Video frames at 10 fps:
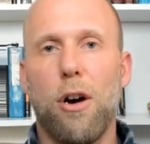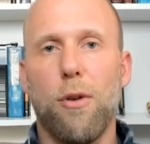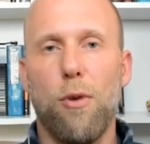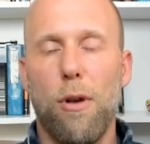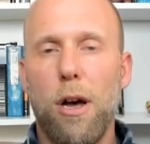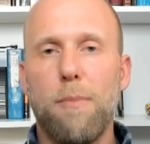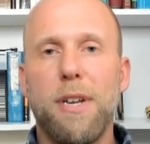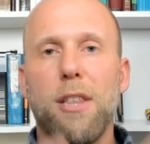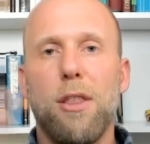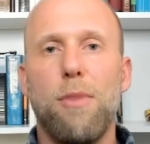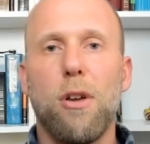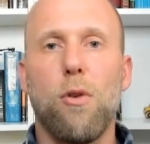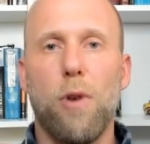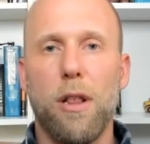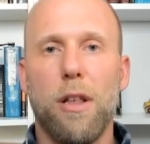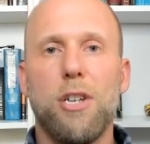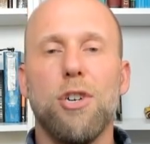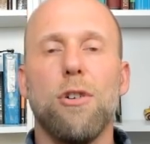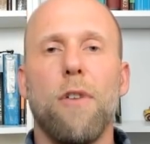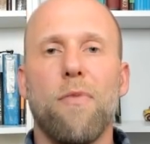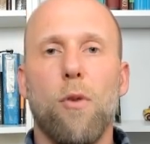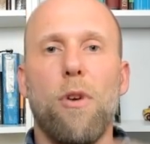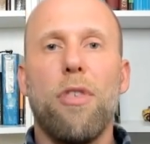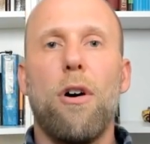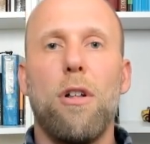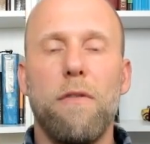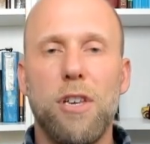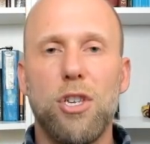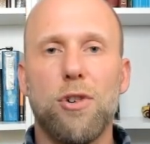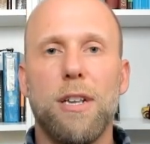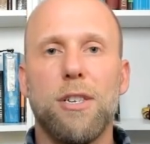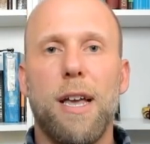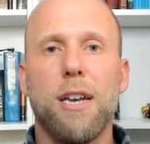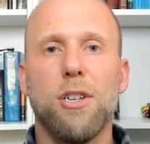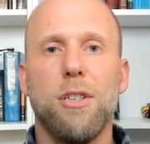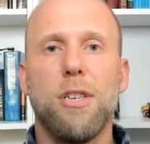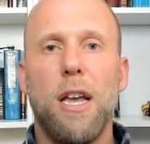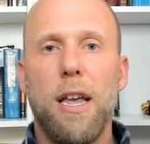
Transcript: We'll update the Bitcoin ledger with all of these transactions,